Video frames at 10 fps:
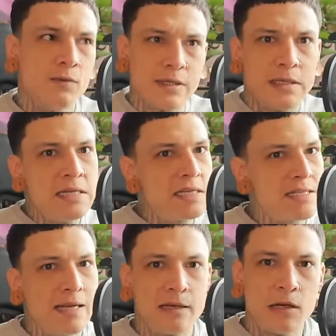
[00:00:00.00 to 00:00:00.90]

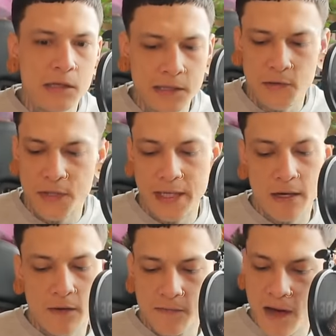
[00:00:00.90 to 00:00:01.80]
release and clearing
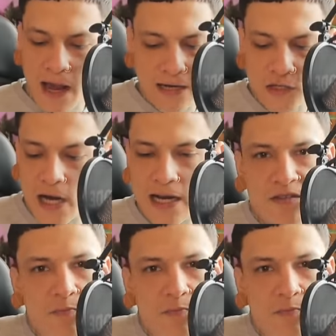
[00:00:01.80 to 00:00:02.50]
of contracts